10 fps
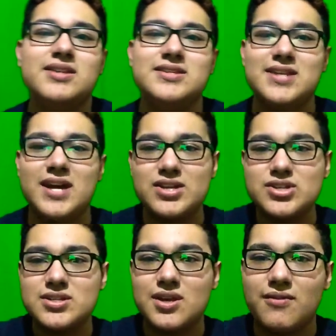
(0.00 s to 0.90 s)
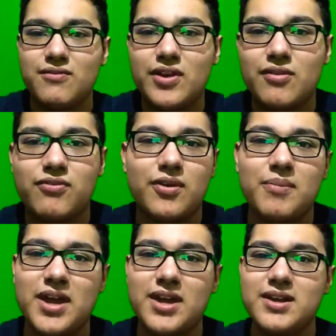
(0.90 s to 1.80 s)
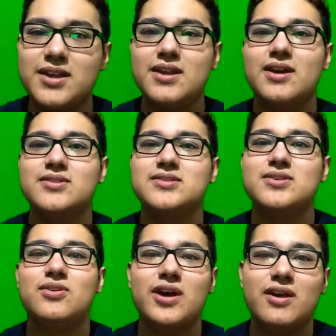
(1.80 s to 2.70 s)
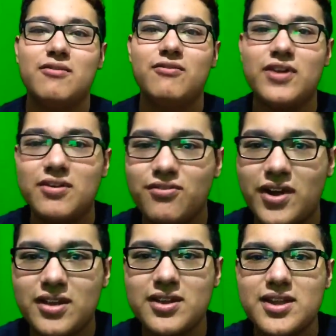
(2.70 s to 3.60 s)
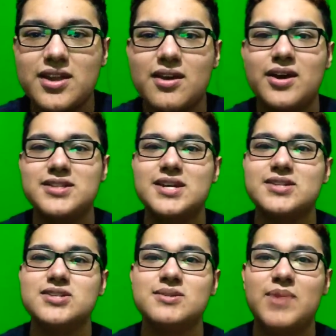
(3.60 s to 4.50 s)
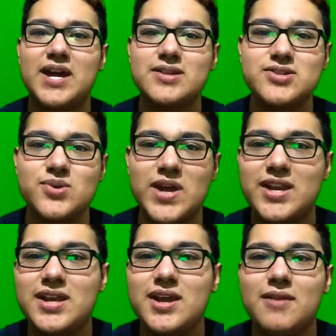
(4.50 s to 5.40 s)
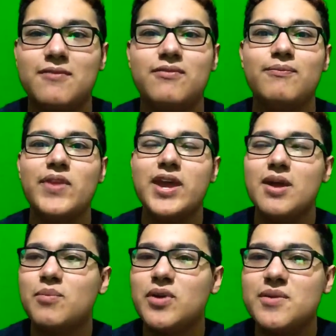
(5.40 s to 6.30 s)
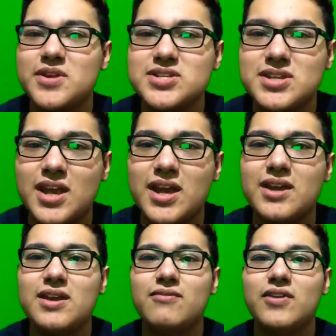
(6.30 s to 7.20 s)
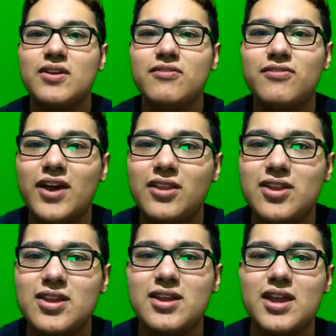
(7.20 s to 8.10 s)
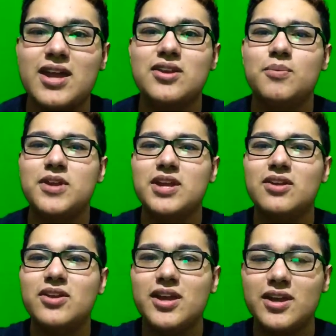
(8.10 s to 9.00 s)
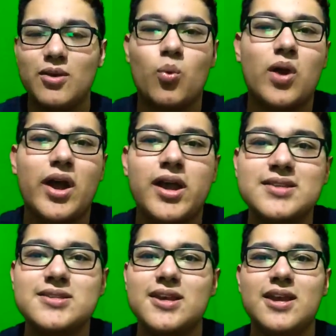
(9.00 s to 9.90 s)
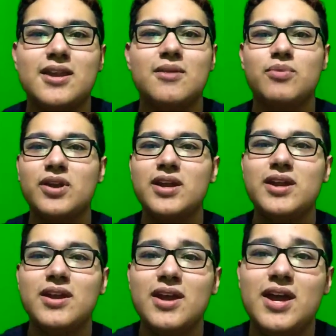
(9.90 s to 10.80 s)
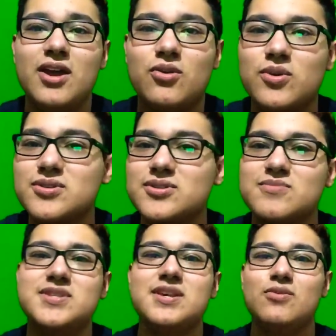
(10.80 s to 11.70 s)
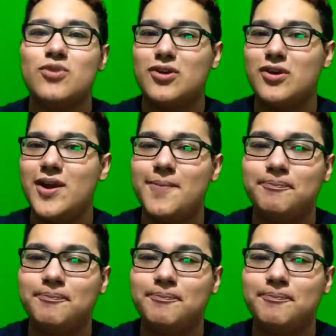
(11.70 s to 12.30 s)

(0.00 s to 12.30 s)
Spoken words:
detaches Venom from Eddie until Venom finally attaches back to Eddie, and pretty much Eddie and Venom finally end up killing Riot in a pretty gruesome scene where